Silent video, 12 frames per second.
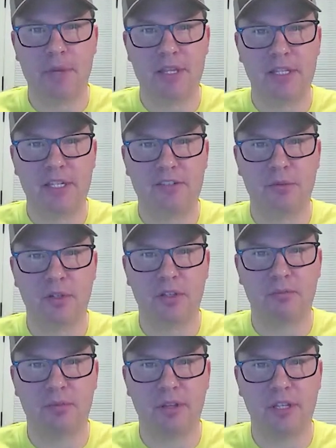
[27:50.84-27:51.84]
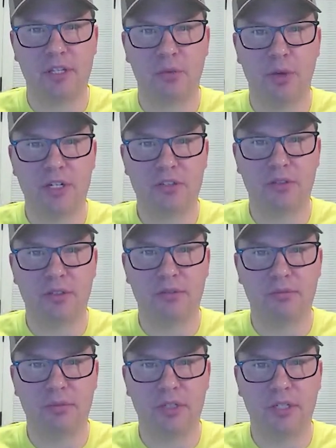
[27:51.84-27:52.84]
I think that's sort of the thing to watch
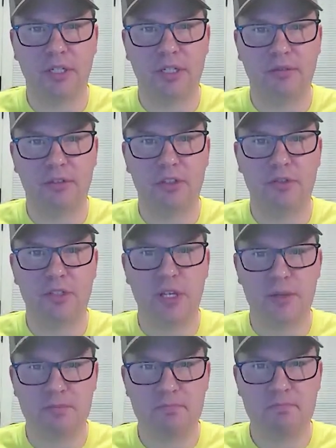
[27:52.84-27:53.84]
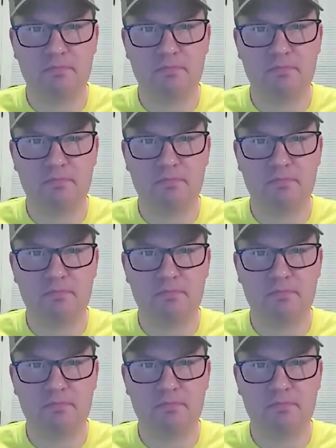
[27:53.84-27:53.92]
on Tuesday.